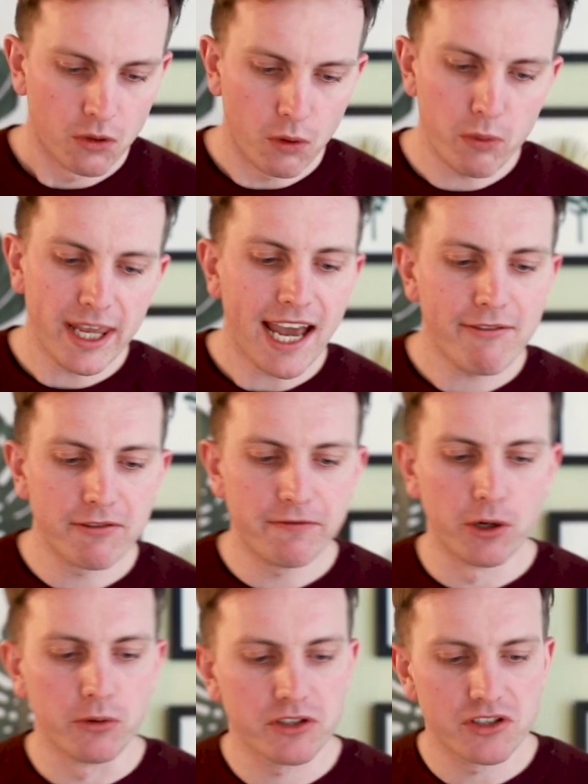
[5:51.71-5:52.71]
What we haven't
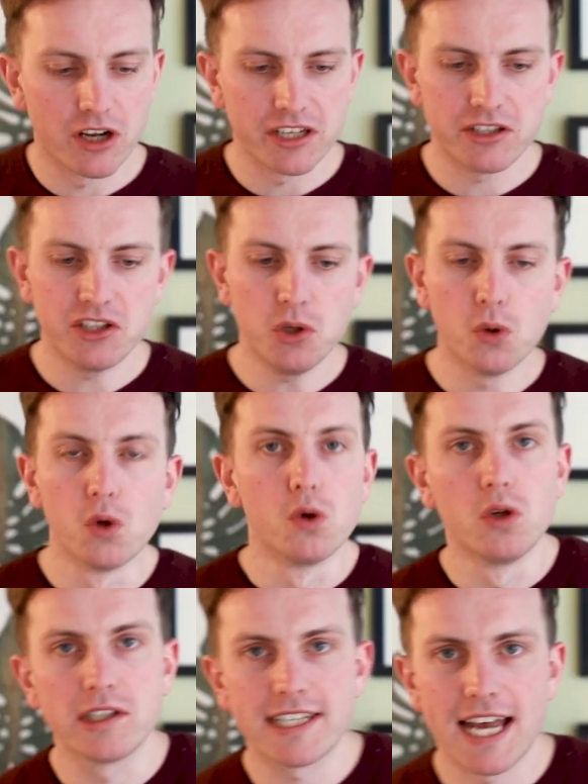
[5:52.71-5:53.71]
focused on is the
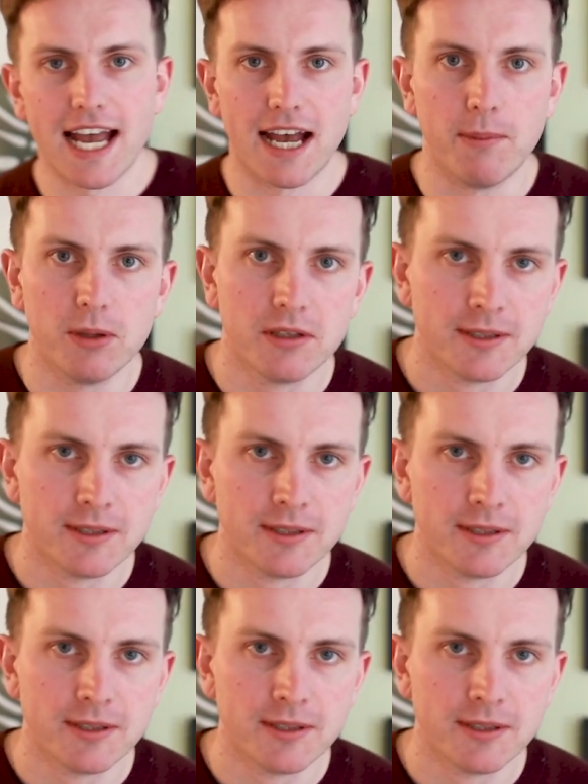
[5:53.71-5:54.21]
All tab.